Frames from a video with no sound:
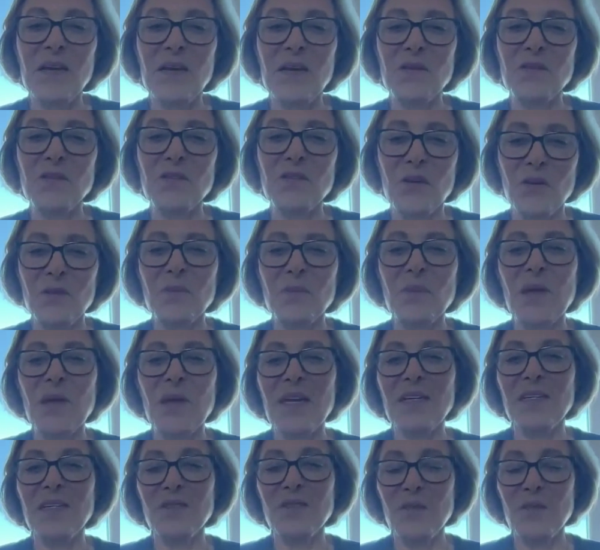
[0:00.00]
who told me
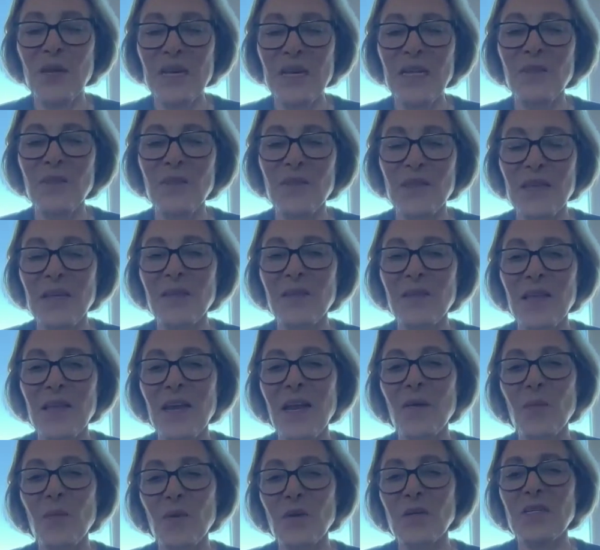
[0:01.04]
I could do anything
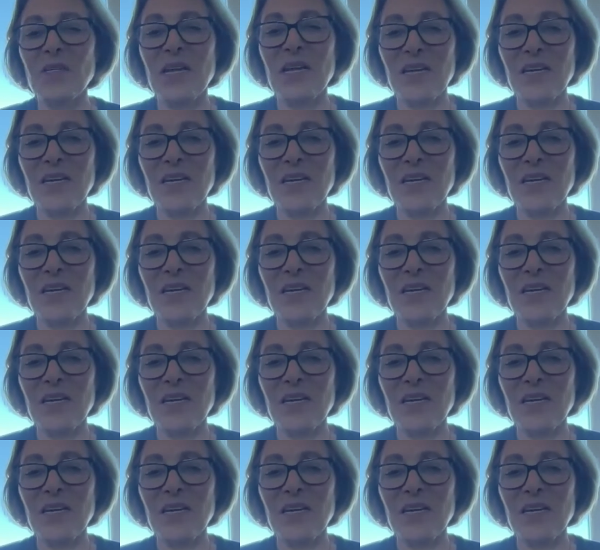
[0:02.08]
that I worked